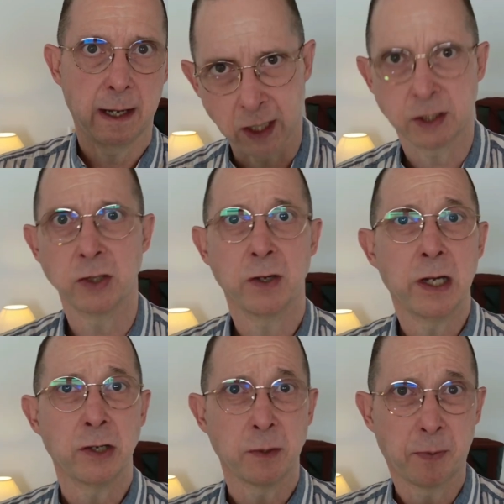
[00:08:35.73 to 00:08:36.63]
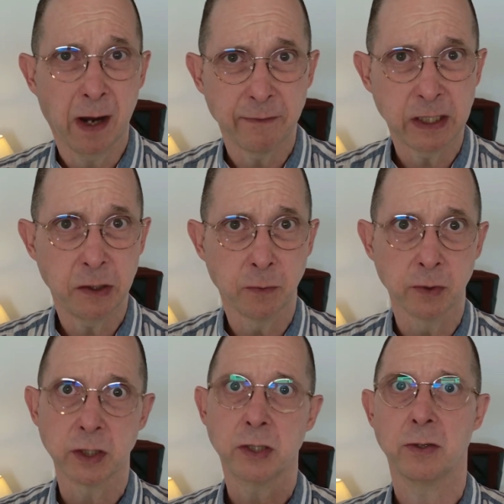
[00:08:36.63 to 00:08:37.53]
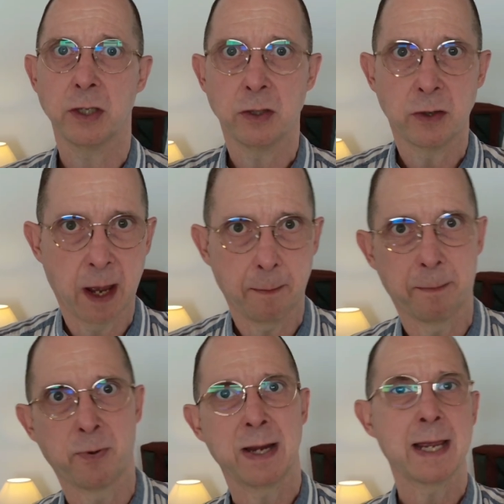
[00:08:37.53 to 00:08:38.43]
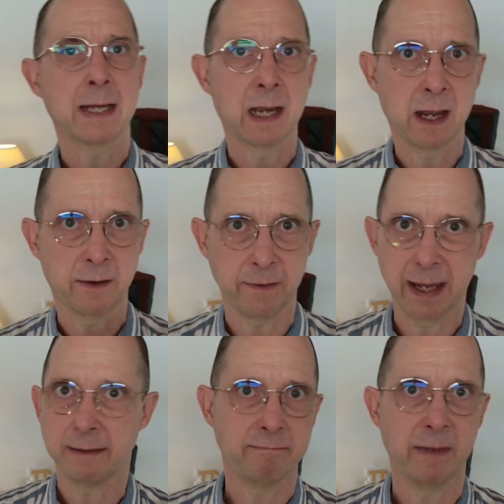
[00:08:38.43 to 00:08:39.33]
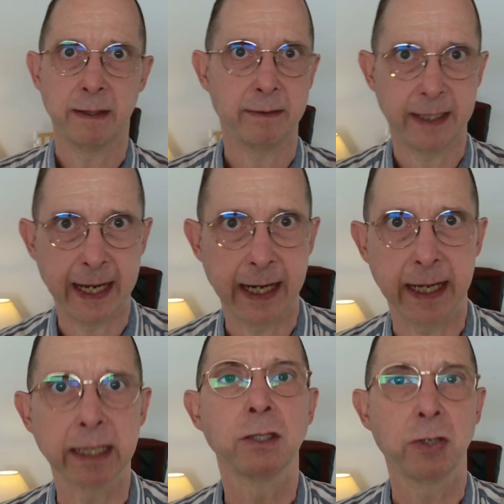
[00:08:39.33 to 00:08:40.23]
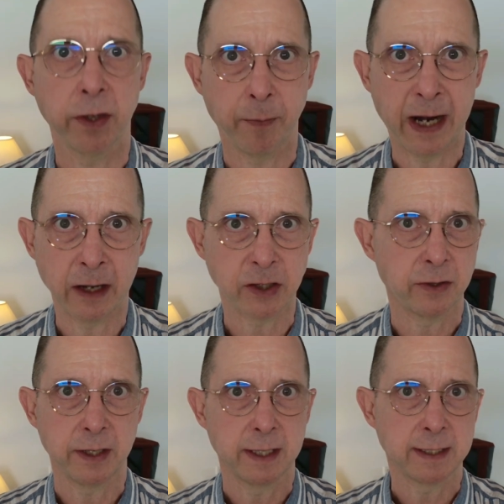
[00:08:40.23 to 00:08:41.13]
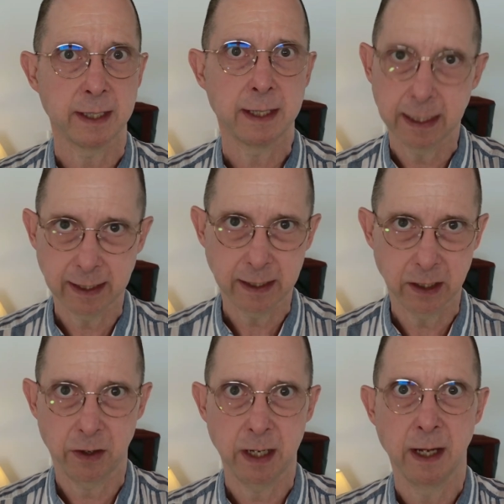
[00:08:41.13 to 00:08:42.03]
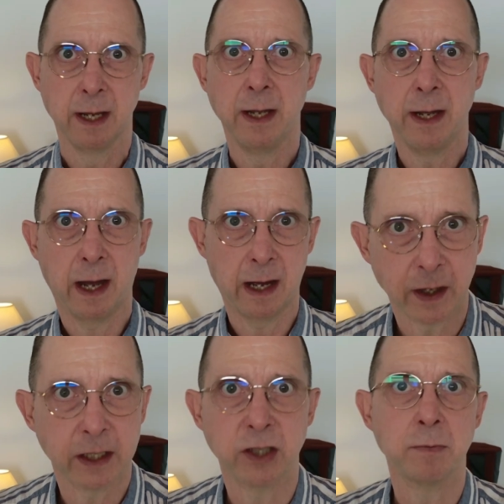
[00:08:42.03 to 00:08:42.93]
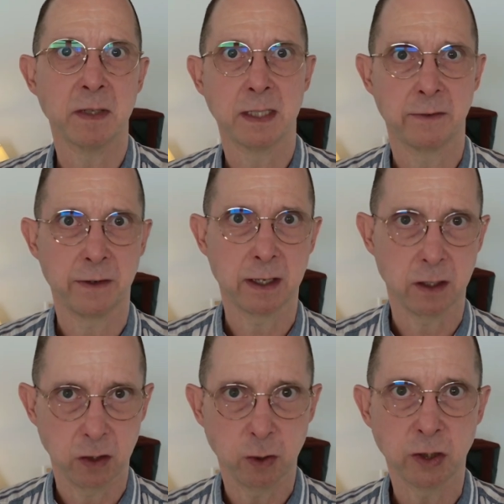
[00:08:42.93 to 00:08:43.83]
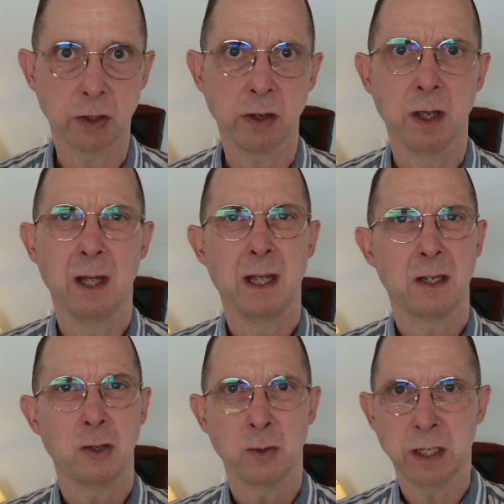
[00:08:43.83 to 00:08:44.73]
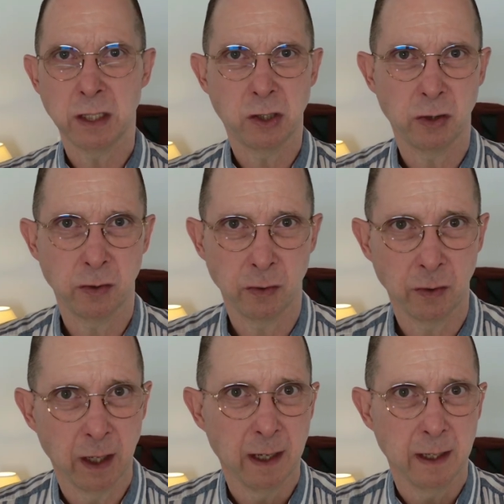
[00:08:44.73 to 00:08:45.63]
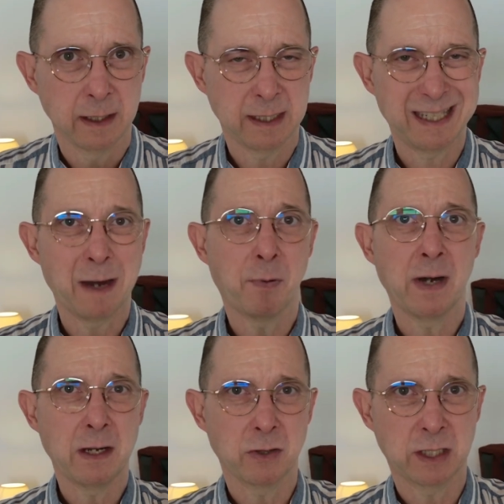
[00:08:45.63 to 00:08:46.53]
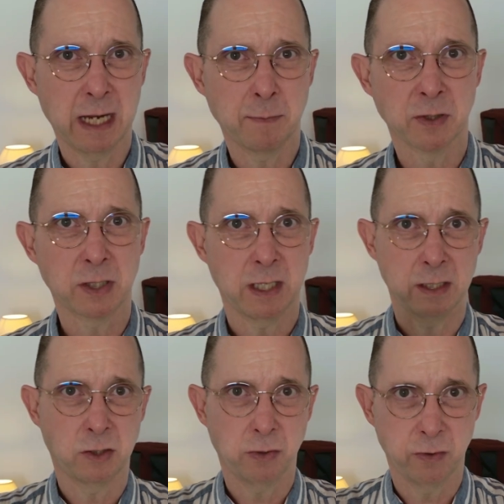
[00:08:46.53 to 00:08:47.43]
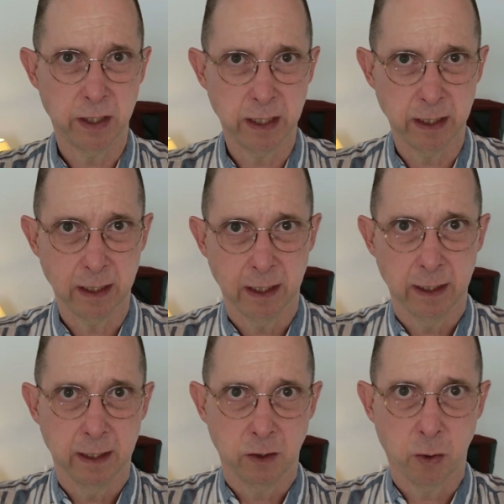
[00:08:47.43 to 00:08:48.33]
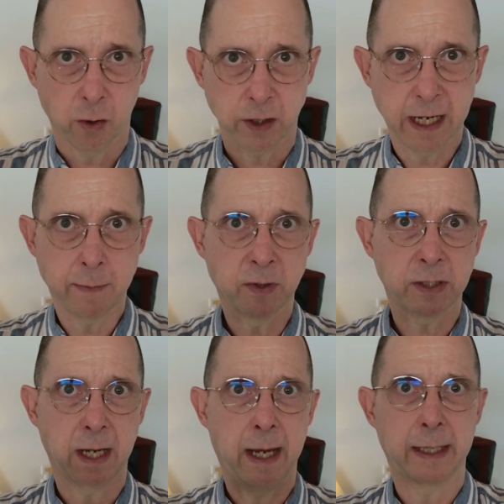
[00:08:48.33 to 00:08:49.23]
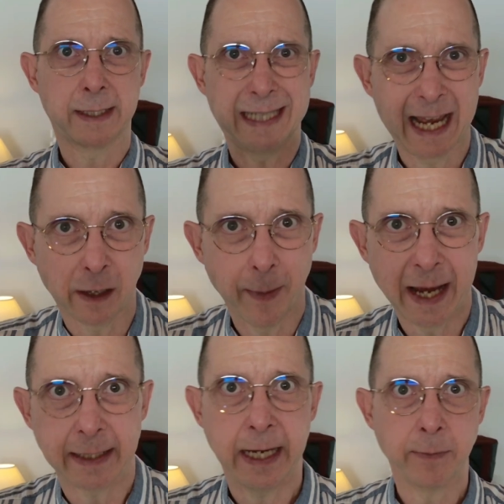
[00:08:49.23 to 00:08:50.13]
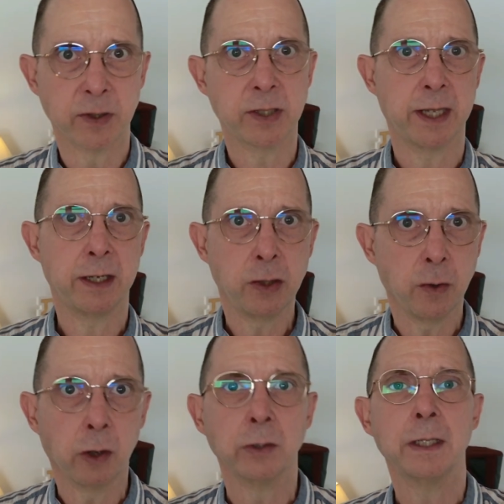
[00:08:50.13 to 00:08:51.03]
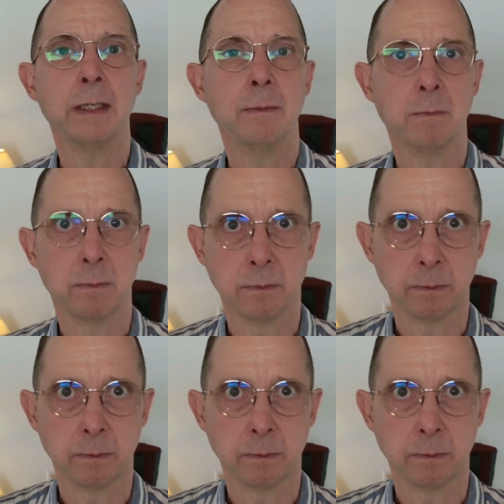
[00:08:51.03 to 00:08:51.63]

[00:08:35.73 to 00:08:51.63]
concentrate on your privacy rules so that you're not bringing a lot of data into the browser that isn't necessary for each specific user. You need to separate your tables into the core tables and saddlebag tables that you only